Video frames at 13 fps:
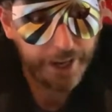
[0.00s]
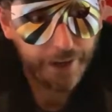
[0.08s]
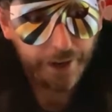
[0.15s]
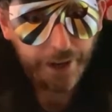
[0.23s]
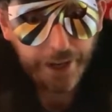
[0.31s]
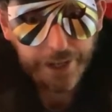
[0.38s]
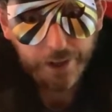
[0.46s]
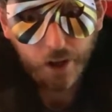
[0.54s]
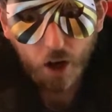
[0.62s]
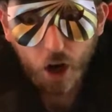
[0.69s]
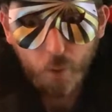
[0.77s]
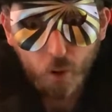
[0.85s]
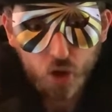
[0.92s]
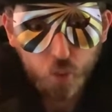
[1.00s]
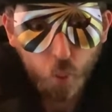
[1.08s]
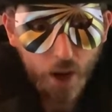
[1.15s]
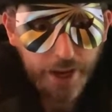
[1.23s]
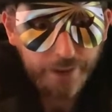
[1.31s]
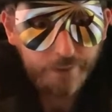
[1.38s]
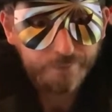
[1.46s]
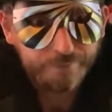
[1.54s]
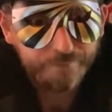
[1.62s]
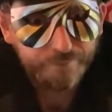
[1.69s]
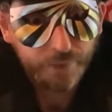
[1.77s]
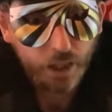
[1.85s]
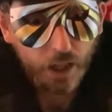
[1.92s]
get a Ibrox win,
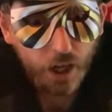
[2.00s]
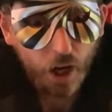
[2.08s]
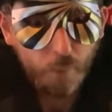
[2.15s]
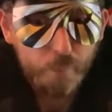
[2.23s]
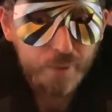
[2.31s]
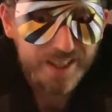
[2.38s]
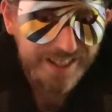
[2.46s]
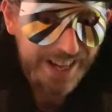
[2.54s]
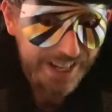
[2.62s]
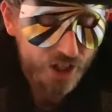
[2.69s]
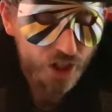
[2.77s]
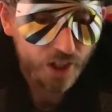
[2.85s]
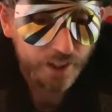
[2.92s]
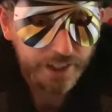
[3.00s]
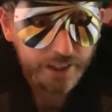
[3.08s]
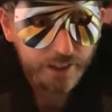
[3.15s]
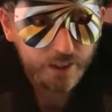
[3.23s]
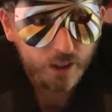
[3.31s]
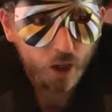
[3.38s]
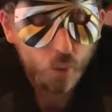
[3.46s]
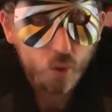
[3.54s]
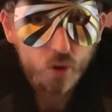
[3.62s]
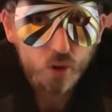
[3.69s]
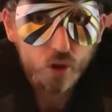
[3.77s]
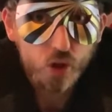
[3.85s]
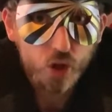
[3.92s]
potentially
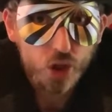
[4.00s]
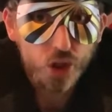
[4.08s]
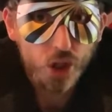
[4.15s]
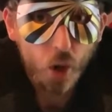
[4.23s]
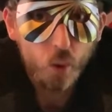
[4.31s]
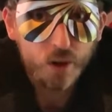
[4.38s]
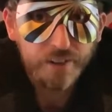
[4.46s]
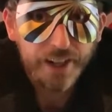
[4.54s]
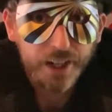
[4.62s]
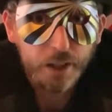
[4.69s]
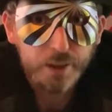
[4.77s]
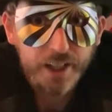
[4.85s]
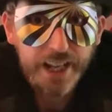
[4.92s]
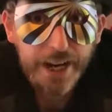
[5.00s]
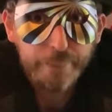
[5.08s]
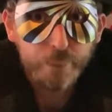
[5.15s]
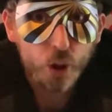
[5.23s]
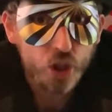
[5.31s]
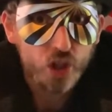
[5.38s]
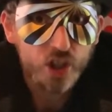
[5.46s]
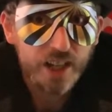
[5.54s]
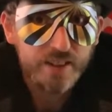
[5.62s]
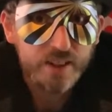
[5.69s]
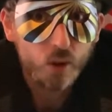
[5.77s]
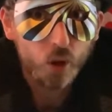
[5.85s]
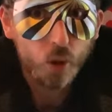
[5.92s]
show that they're going to be there pushing
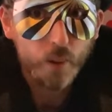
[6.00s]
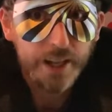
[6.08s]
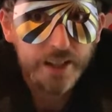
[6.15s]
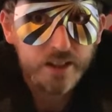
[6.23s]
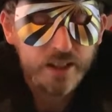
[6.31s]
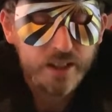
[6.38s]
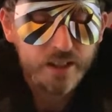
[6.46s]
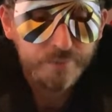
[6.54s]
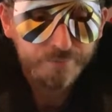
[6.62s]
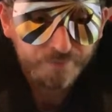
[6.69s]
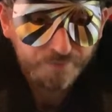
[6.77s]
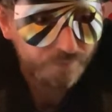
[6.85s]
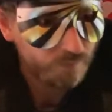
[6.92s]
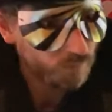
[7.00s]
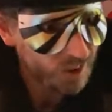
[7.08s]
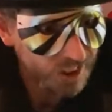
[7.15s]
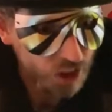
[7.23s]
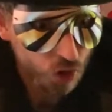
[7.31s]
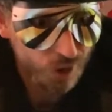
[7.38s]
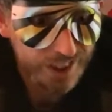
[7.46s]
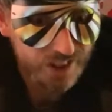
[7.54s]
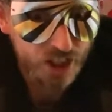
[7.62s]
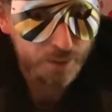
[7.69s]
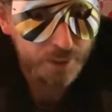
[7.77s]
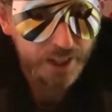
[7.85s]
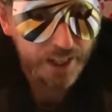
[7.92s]
Celtic all the way this season. So
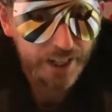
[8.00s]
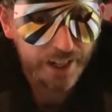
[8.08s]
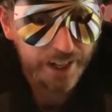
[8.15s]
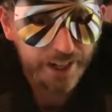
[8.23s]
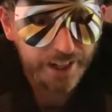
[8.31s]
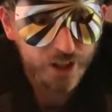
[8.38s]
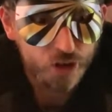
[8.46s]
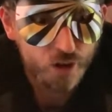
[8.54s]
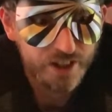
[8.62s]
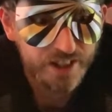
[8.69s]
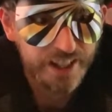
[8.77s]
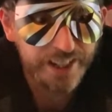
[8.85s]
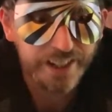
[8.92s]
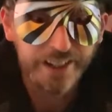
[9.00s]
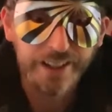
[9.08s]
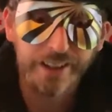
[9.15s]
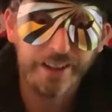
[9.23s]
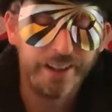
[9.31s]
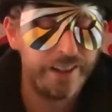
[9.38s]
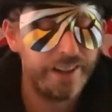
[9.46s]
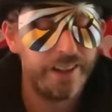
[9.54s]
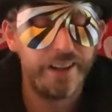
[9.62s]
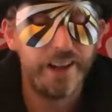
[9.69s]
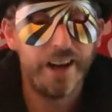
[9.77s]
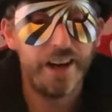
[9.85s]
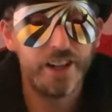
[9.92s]
that's going to be an interesting
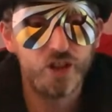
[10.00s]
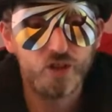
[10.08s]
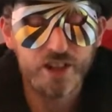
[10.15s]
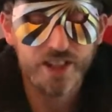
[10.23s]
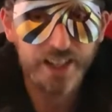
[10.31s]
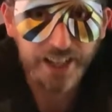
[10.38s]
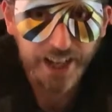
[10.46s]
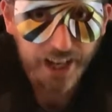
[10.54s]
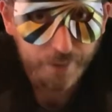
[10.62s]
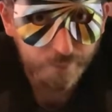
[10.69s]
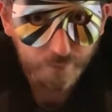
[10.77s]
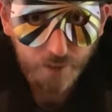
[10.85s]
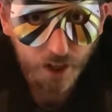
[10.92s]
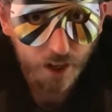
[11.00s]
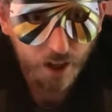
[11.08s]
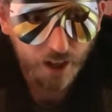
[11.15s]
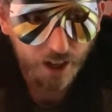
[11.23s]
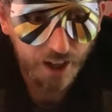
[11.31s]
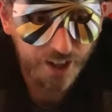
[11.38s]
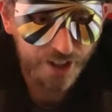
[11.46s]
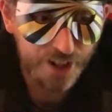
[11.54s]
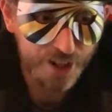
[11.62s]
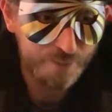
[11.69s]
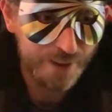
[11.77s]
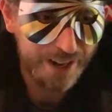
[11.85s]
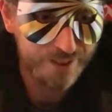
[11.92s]
game.
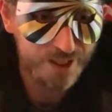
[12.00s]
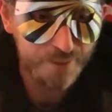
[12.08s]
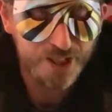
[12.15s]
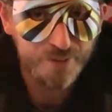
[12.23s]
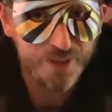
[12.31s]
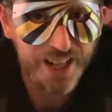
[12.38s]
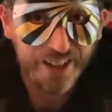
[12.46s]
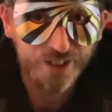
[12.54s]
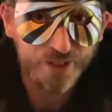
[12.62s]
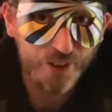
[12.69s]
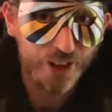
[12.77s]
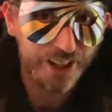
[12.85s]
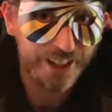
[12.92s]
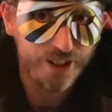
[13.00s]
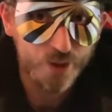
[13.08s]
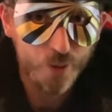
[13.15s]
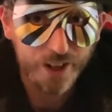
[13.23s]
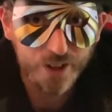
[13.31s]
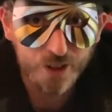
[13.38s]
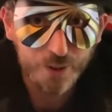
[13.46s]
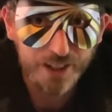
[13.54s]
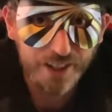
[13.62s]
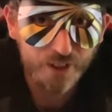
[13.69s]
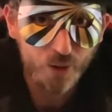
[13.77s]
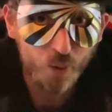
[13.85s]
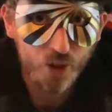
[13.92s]
There's bound to be some tackles flying in as well, so it'll be
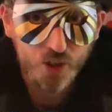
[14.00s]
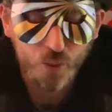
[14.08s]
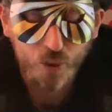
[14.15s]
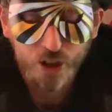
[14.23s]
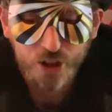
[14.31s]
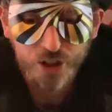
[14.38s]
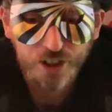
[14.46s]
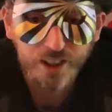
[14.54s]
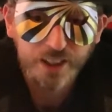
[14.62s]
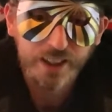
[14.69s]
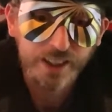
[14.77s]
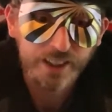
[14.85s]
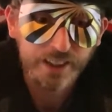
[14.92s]
definitely one to watch.